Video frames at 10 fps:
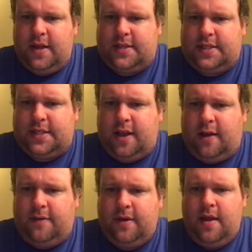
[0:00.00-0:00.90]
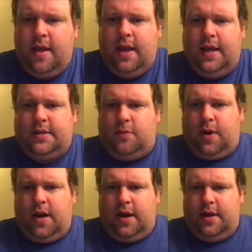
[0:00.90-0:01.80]
itself, as the
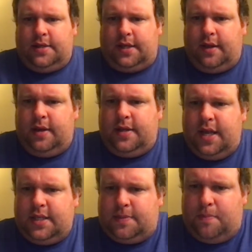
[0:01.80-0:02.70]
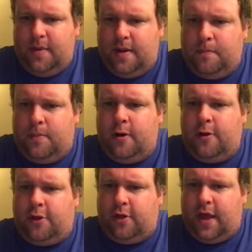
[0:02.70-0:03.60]
writing is a little dense in
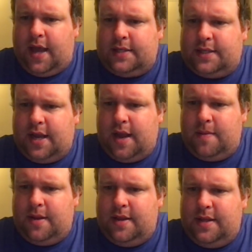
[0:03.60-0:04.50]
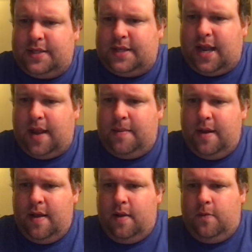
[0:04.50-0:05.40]
both last time and this time,
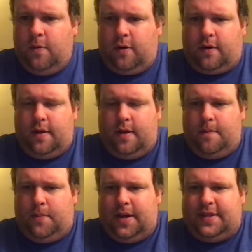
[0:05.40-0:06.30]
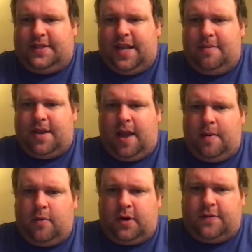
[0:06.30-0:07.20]
but at the same time
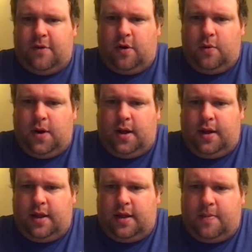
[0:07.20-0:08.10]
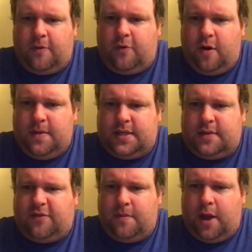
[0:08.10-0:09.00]
it works very well, and the
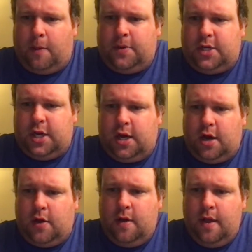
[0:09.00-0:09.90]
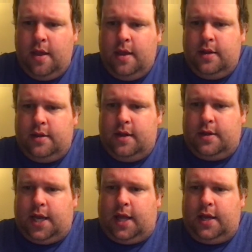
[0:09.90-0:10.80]
performances from Al Pacino and
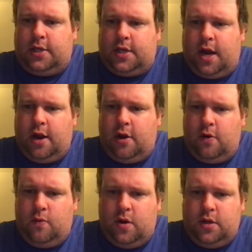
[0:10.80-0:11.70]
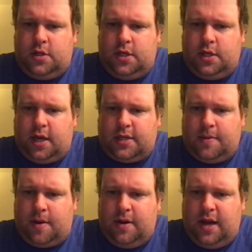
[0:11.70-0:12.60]
Talia Shire when she talks
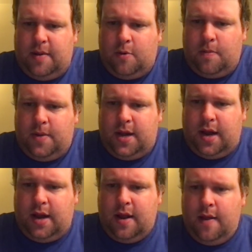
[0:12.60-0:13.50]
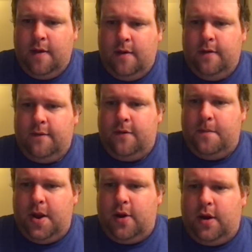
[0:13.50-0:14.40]
about needing more money for
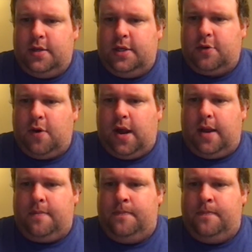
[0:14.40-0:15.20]
marriage is great.